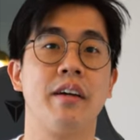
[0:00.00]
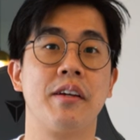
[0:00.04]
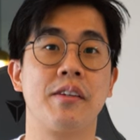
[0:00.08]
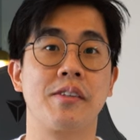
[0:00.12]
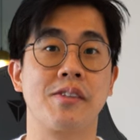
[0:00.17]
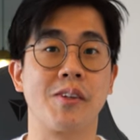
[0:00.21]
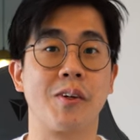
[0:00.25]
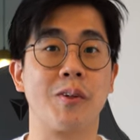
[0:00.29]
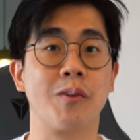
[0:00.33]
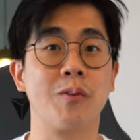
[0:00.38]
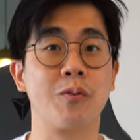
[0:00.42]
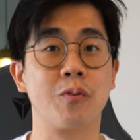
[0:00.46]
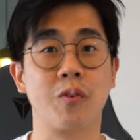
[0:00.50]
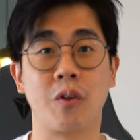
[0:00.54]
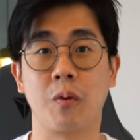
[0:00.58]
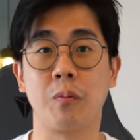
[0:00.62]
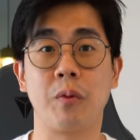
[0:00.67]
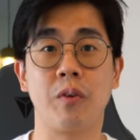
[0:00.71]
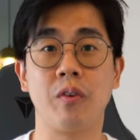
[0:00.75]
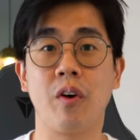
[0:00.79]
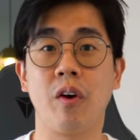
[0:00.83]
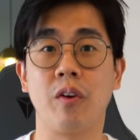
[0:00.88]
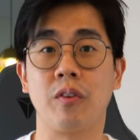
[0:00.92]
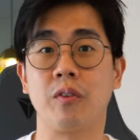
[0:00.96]
So
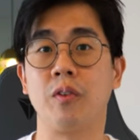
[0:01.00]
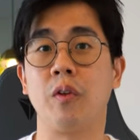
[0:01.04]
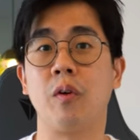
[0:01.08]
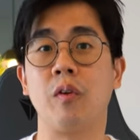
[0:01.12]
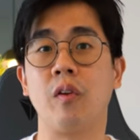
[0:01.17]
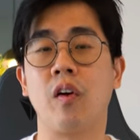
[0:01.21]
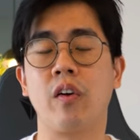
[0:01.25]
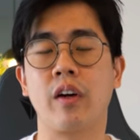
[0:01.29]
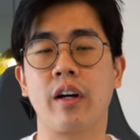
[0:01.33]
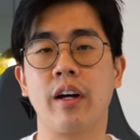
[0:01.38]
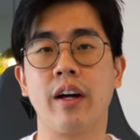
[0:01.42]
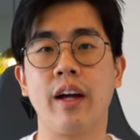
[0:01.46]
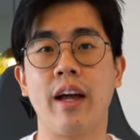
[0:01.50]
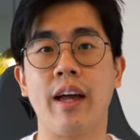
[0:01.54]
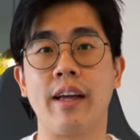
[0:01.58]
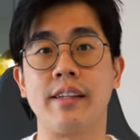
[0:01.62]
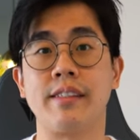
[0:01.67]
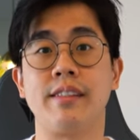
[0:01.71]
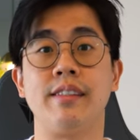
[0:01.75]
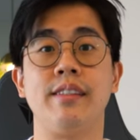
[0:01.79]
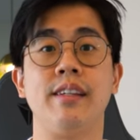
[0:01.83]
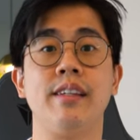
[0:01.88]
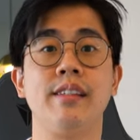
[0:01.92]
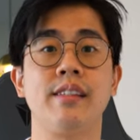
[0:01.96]
Roborock no longer
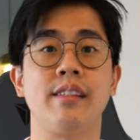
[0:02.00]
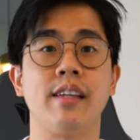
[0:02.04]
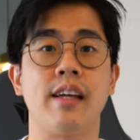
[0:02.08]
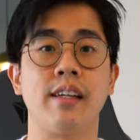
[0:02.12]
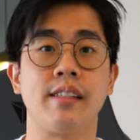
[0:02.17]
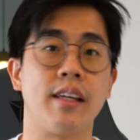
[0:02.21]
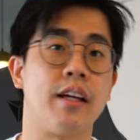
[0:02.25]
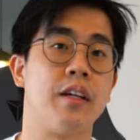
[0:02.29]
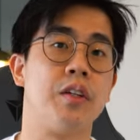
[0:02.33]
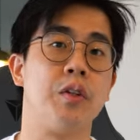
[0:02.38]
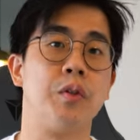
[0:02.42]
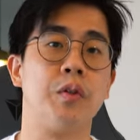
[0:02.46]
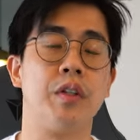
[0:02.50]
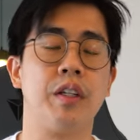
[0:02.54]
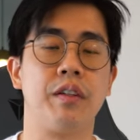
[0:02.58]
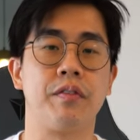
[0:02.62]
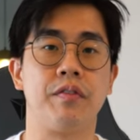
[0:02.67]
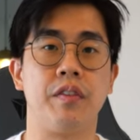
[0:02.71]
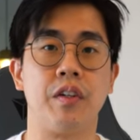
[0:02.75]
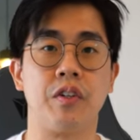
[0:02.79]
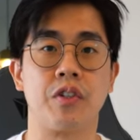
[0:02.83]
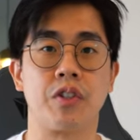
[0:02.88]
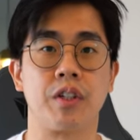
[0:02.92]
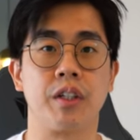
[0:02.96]
has this as their unique
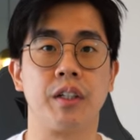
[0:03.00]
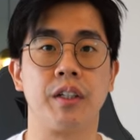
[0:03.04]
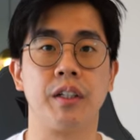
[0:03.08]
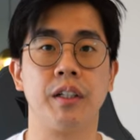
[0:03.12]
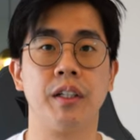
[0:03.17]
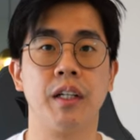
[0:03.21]
feature.